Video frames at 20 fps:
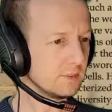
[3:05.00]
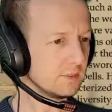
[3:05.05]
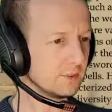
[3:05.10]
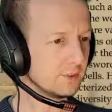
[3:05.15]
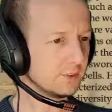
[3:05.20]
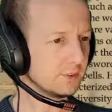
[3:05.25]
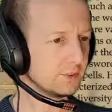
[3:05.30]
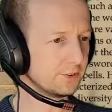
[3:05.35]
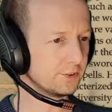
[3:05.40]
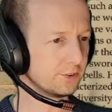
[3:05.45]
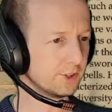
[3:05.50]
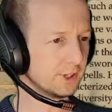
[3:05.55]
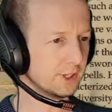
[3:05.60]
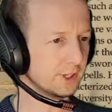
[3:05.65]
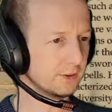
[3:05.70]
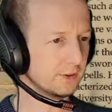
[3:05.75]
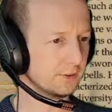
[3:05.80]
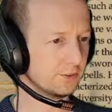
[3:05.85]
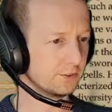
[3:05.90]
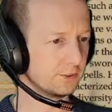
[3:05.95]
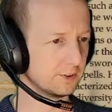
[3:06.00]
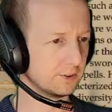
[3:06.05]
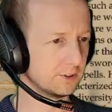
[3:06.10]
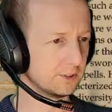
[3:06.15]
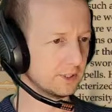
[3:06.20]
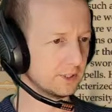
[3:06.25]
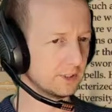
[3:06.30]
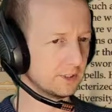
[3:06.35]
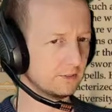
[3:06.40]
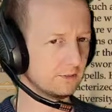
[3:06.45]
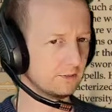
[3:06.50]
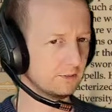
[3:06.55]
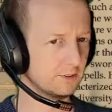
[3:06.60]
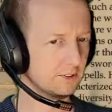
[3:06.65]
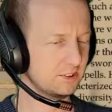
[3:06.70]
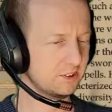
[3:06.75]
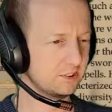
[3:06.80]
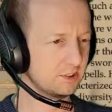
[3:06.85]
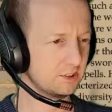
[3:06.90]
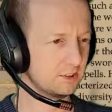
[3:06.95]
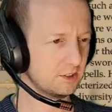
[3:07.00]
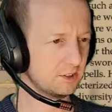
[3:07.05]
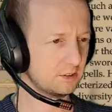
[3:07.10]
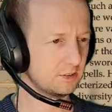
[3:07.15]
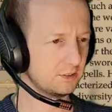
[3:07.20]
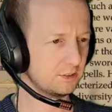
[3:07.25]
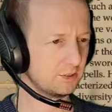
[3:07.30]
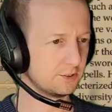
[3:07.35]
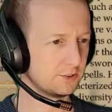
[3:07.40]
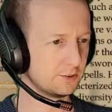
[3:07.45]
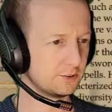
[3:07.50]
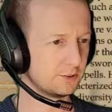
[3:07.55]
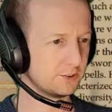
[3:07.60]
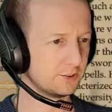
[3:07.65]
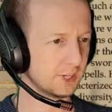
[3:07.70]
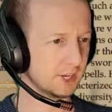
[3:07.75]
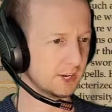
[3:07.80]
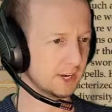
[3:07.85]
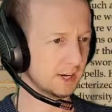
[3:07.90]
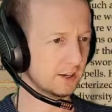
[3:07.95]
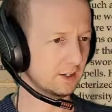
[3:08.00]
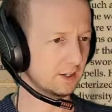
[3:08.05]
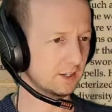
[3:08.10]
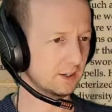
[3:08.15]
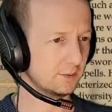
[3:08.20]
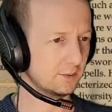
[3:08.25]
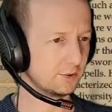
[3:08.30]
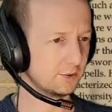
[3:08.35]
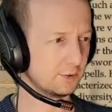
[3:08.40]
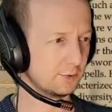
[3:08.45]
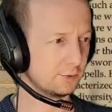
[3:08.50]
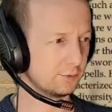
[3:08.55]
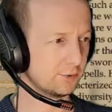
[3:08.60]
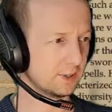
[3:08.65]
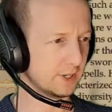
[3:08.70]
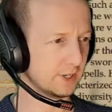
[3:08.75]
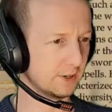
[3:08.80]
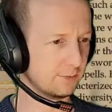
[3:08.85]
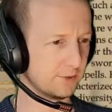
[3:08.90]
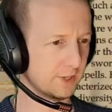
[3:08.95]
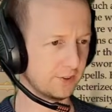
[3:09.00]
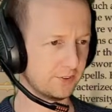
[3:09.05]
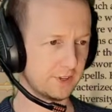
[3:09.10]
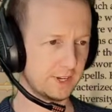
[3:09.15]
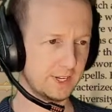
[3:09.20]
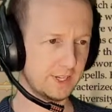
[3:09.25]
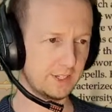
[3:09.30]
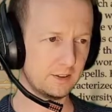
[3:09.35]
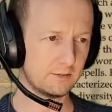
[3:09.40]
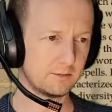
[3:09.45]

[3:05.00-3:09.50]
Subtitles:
3 was alright. Too scowly, too fat. Face 8?